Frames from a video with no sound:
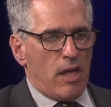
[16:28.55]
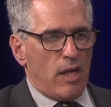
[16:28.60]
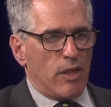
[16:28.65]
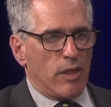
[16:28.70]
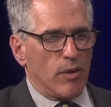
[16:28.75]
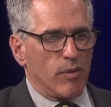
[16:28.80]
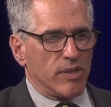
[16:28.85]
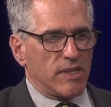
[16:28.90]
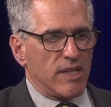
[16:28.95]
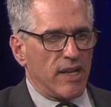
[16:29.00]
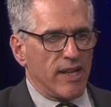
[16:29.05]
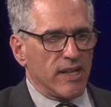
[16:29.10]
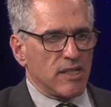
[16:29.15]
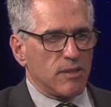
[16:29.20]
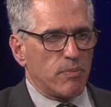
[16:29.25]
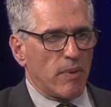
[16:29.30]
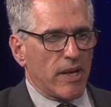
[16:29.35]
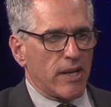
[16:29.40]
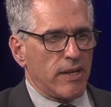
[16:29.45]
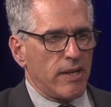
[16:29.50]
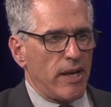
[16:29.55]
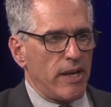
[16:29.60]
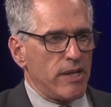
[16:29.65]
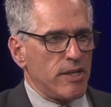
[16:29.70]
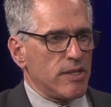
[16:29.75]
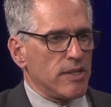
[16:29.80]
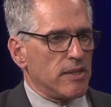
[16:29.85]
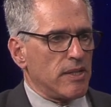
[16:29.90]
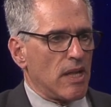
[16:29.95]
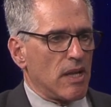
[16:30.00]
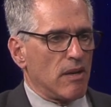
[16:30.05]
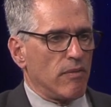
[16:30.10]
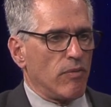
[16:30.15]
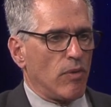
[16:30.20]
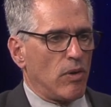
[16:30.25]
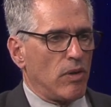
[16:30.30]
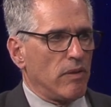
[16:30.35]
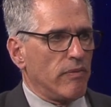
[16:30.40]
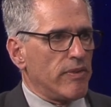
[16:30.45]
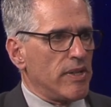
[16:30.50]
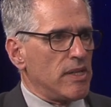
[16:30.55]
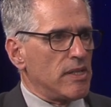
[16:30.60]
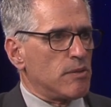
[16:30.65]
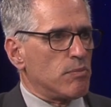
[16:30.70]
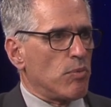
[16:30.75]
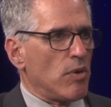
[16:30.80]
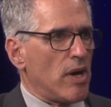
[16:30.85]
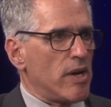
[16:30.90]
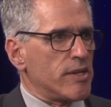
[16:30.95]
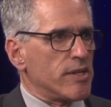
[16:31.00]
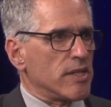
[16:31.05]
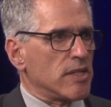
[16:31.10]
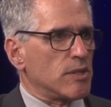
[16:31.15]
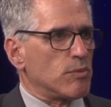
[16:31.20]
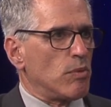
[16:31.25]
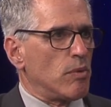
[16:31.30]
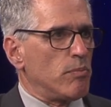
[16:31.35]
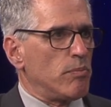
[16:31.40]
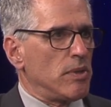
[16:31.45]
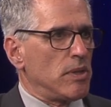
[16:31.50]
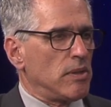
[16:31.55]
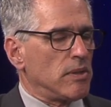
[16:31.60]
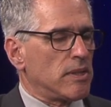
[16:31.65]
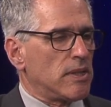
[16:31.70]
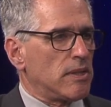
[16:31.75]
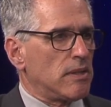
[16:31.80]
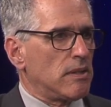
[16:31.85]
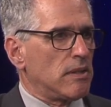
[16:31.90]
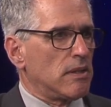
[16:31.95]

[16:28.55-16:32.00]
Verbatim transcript: There was an expectation that if all these projects were built